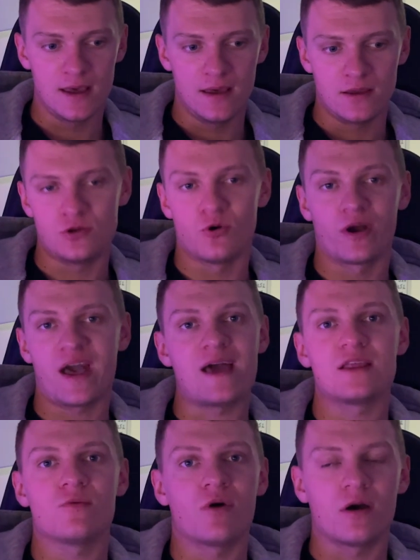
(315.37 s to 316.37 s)
you don't get
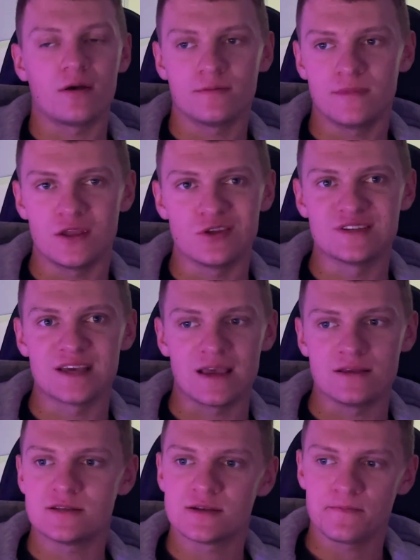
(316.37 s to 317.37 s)
anywhere in your
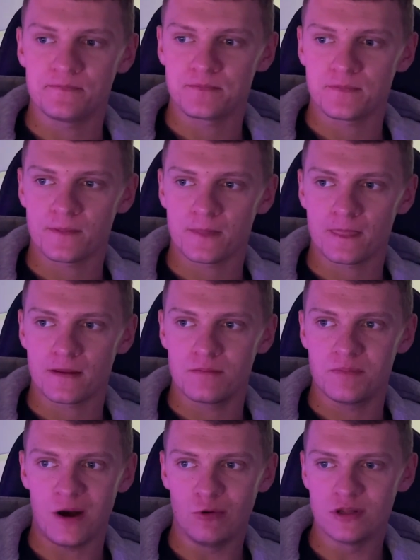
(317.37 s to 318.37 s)
days.
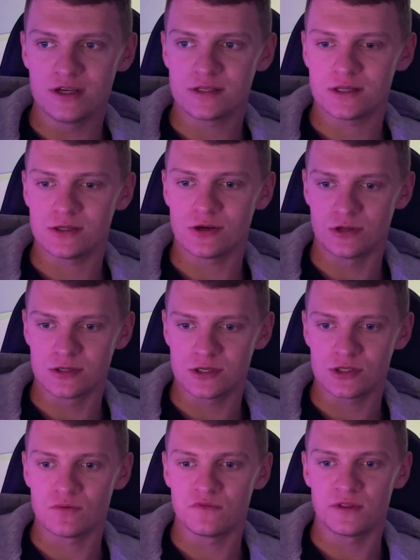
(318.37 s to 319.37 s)
Power list is honestly
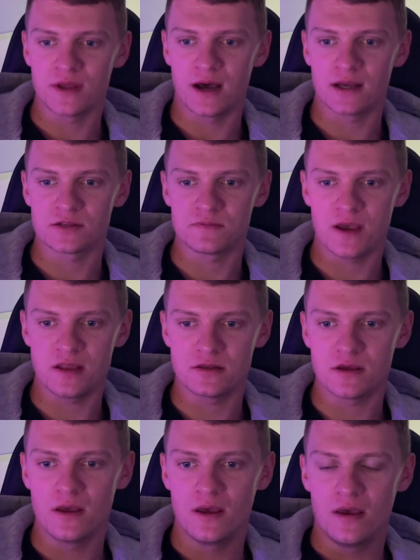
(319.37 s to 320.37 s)
something that has made
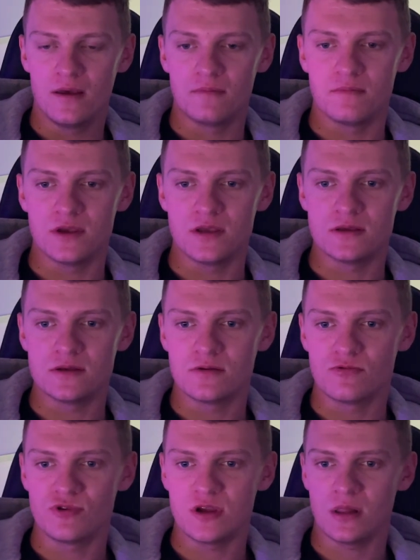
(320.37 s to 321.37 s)
me
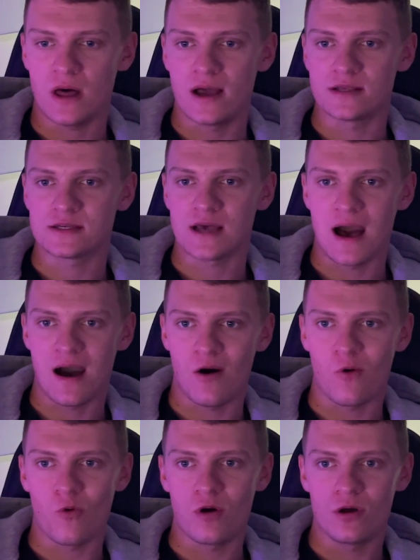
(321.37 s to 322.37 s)
realize
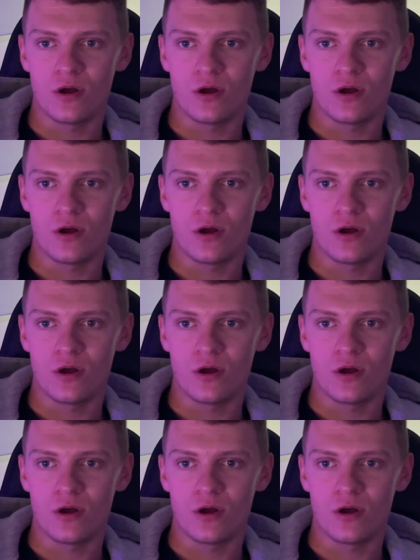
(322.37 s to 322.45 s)
how